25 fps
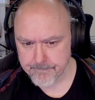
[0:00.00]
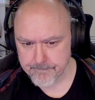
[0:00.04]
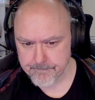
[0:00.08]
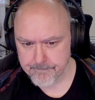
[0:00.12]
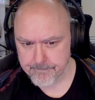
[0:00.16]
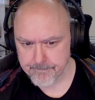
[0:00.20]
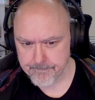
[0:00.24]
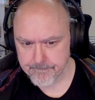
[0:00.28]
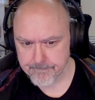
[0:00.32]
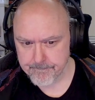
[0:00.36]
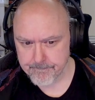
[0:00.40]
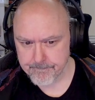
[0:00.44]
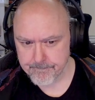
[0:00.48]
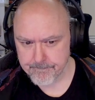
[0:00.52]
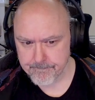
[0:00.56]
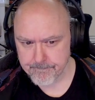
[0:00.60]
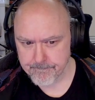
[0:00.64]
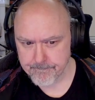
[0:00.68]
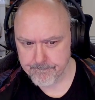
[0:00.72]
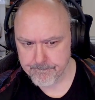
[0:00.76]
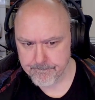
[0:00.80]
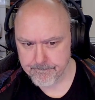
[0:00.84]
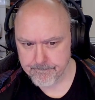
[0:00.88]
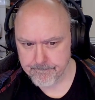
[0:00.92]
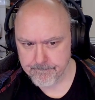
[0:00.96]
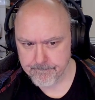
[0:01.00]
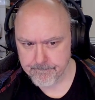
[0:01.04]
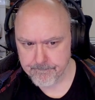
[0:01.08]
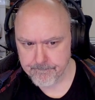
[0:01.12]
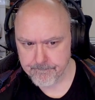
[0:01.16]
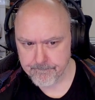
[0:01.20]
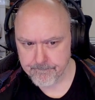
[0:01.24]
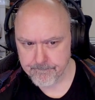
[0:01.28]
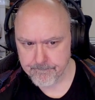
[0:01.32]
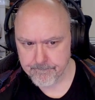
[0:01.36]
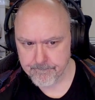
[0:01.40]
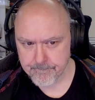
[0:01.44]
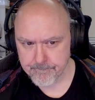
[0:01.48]

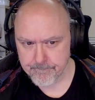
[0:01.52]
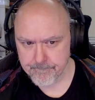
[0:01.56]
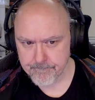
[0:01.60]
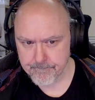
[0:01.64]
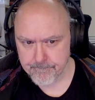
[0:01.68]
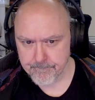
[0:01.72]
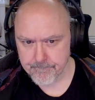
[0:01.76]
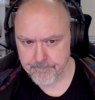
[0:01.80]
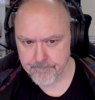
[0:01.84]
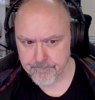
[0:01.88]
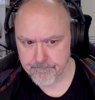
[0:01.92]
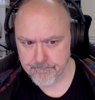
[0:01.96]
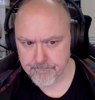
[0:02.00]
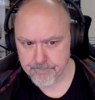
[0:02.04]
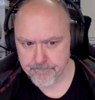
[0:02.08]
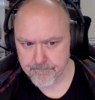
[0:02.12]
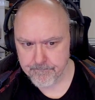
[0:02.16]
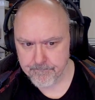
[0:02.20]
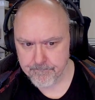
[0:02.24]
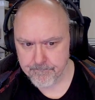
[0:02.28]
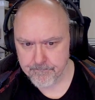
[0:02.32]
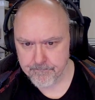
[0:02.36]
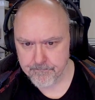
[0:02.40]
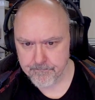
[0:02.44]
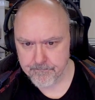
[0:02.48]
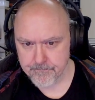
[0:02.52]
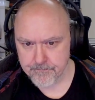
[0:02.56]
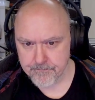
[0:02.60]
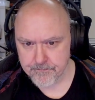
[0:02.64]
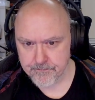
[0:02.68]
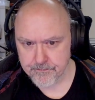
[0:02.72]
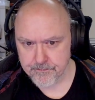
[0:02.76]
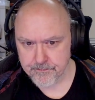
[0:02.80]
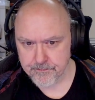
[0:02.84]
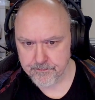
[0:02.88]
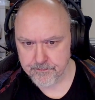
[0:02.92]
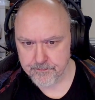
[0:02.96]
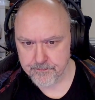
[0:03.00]

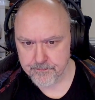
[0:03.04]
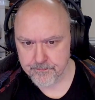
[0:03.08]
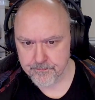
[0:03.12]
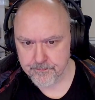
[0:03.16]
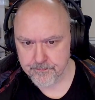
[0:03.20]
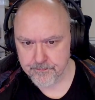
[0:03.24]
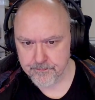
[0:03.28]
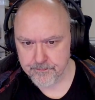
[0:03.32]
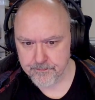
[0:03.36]
No one is speaking in this clip.